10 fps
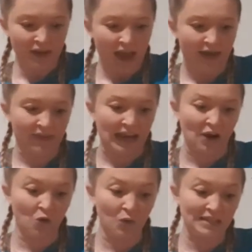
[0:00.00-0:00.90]
And then I
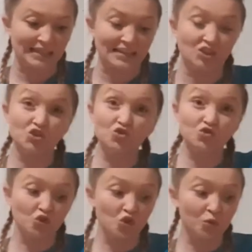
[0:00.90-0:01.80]
always get
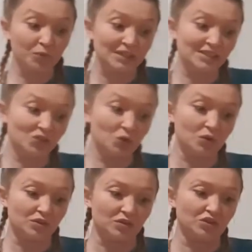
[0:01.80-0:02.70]
strawberry
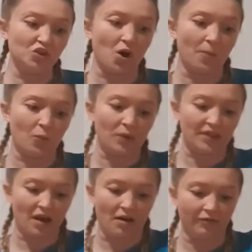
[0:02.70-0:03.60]
sauce on top with
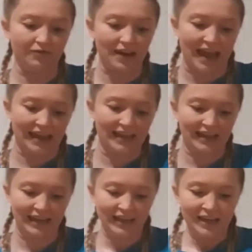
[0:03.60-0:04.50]
a
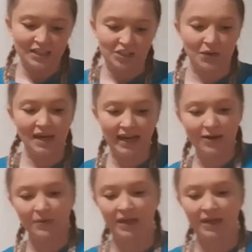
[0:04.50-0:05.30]
flake. So here we